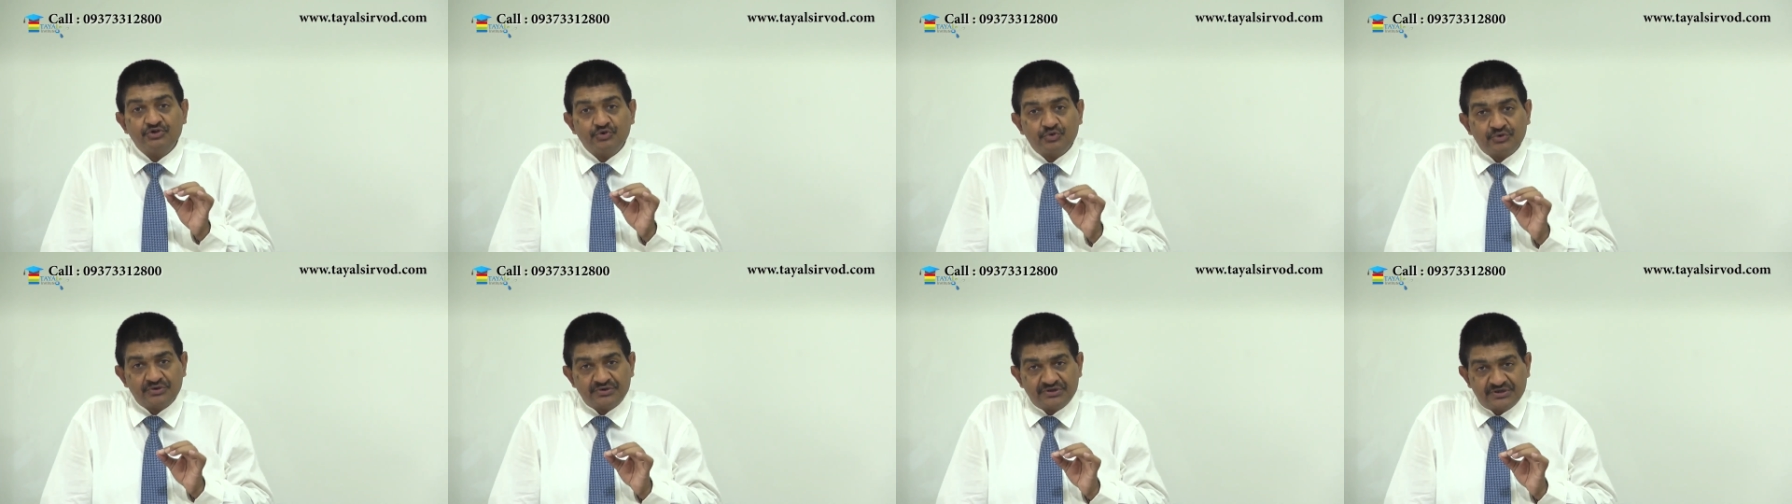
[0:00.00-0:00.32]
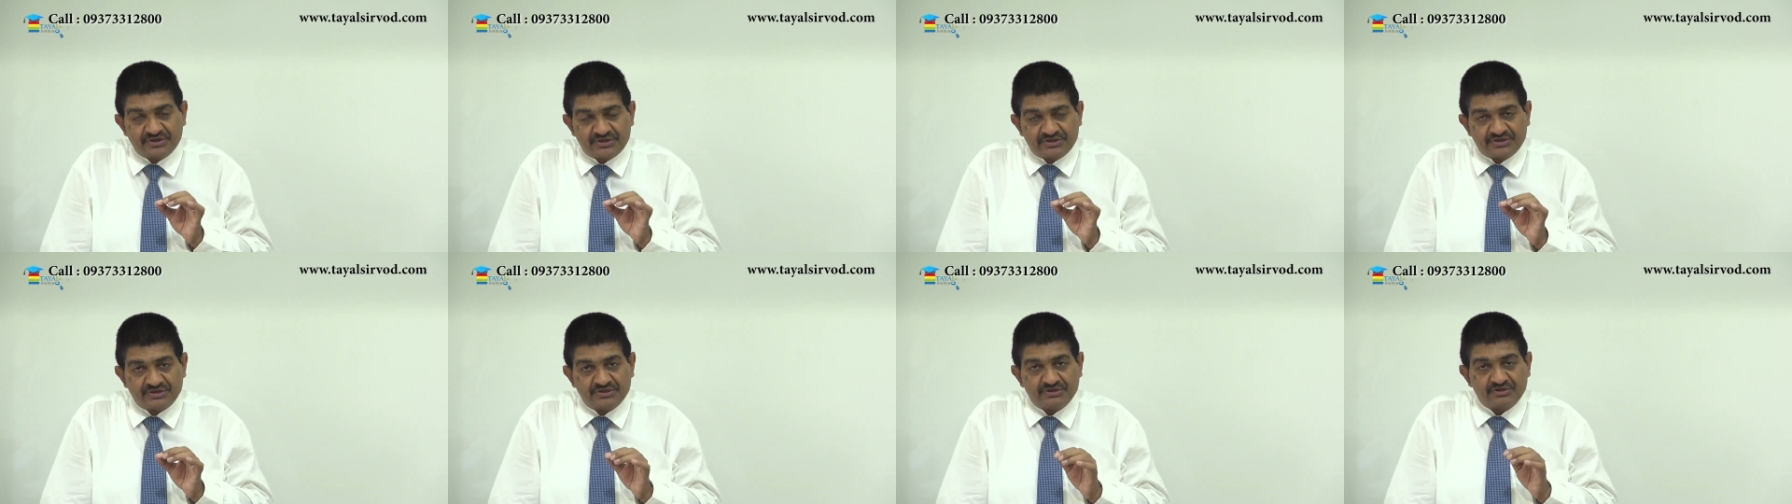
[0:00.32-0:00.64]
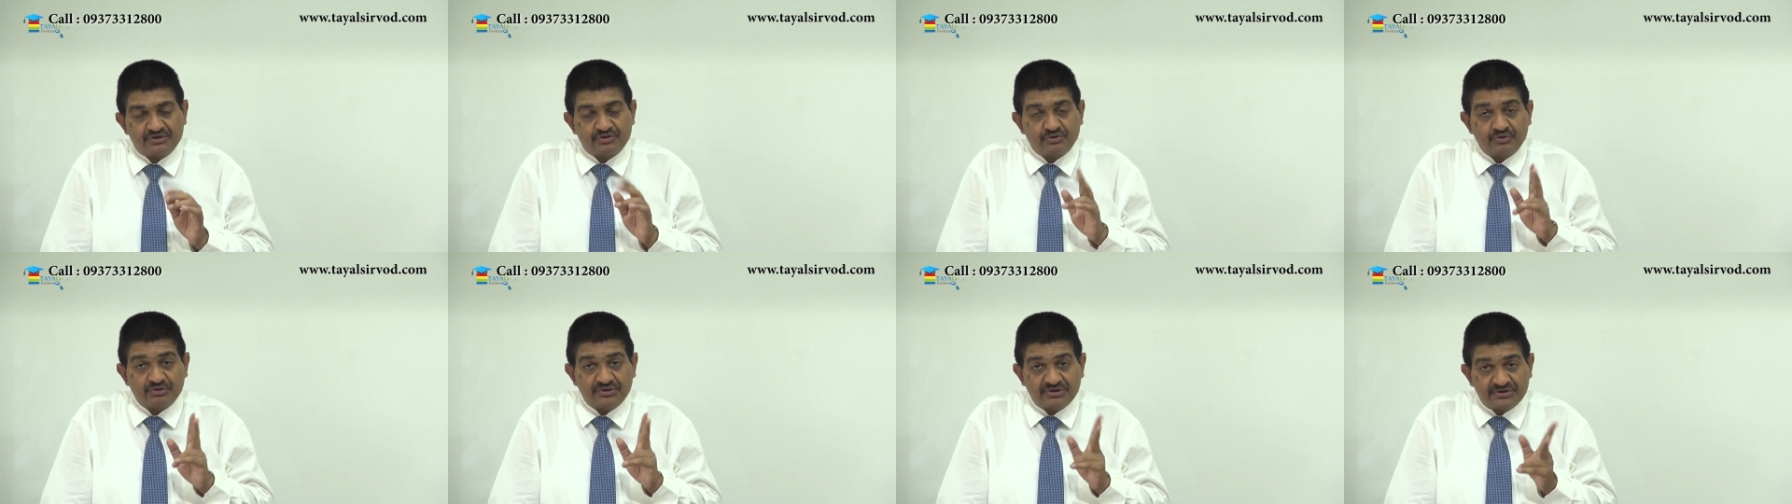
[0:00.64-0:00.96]

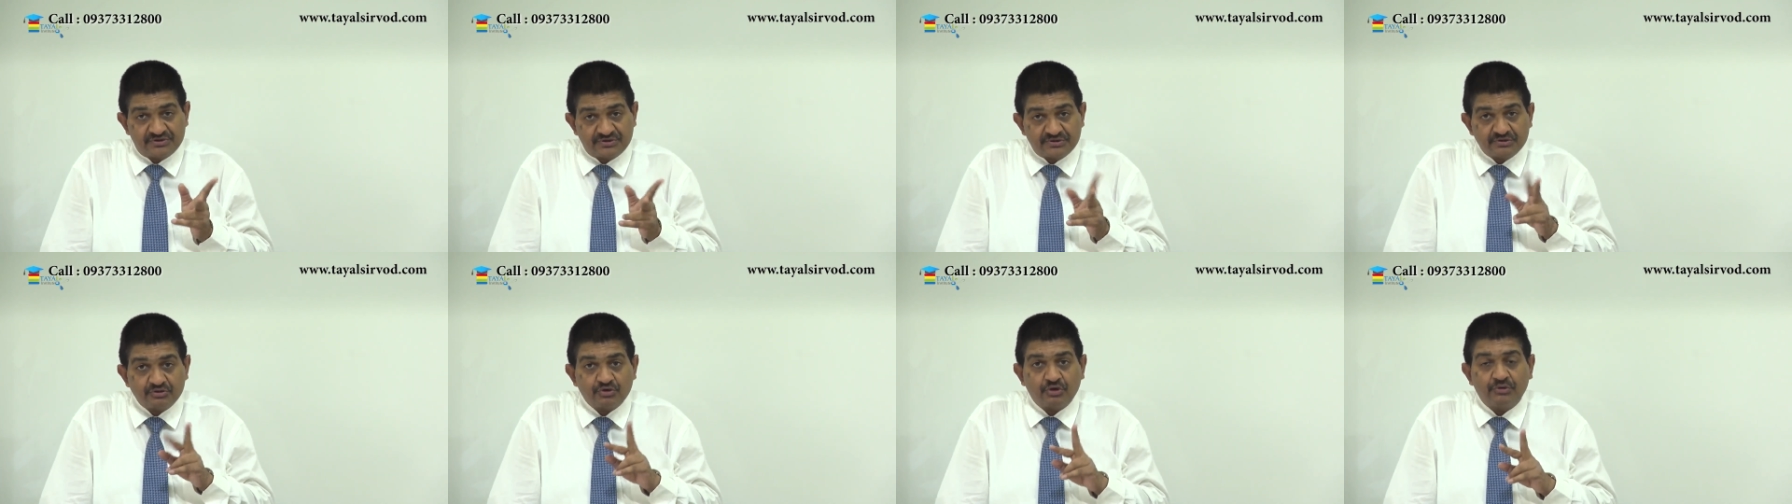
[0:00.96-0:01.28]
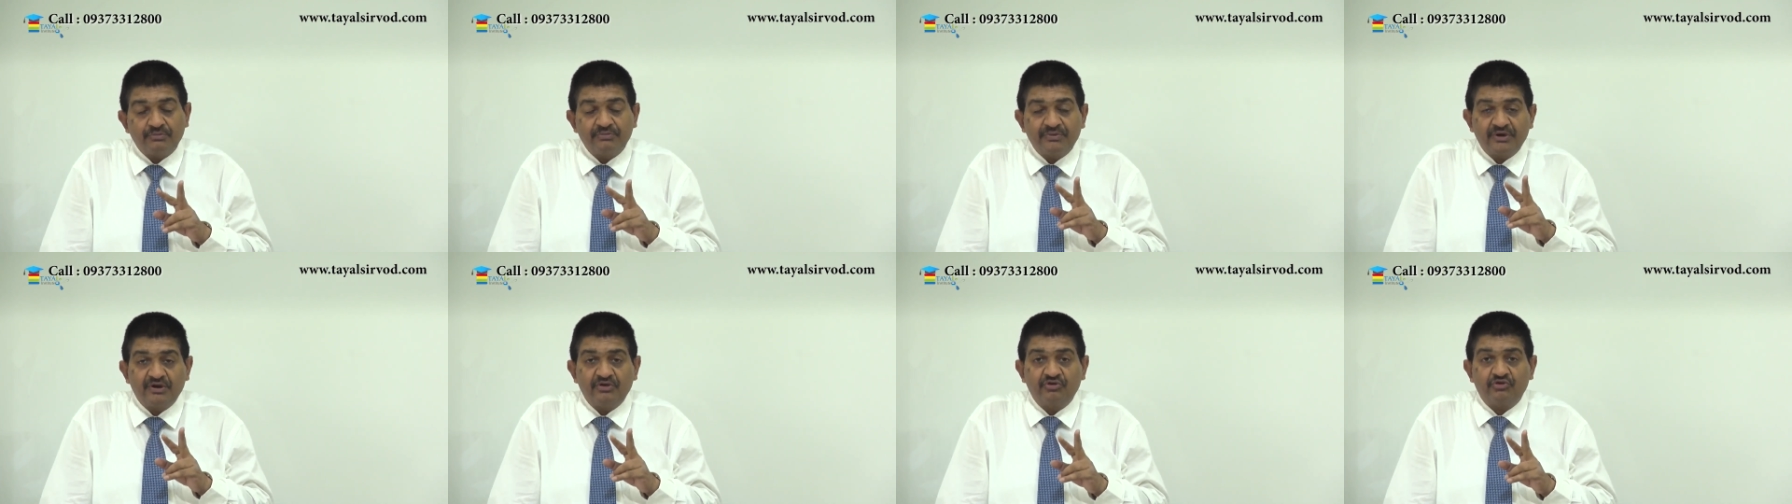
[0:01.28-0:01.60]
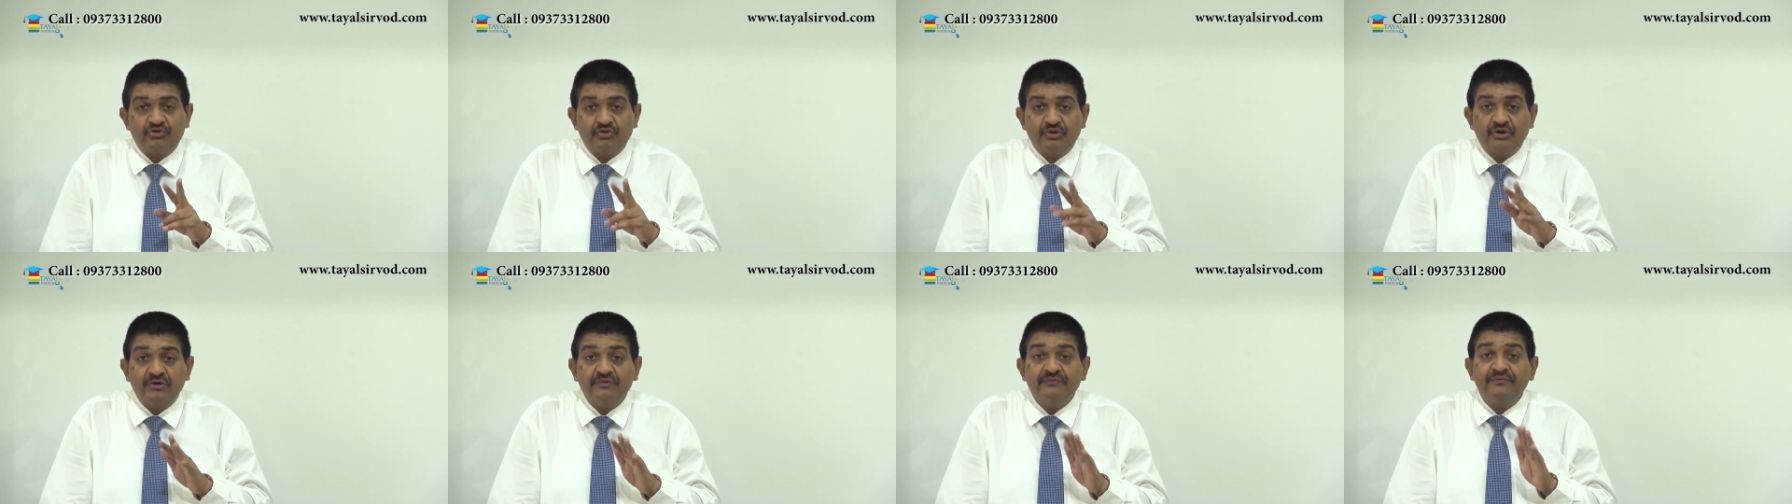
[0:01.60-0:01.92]
jurisdiction. So this is a
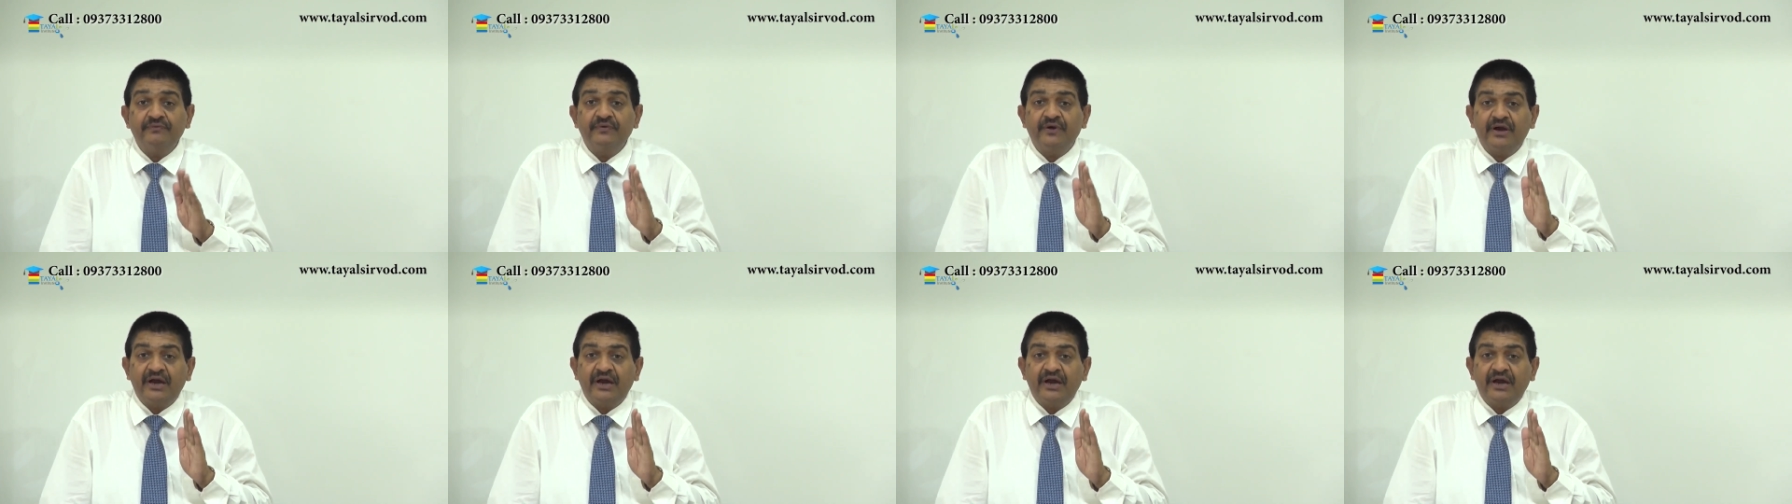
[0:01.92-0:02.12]
combination of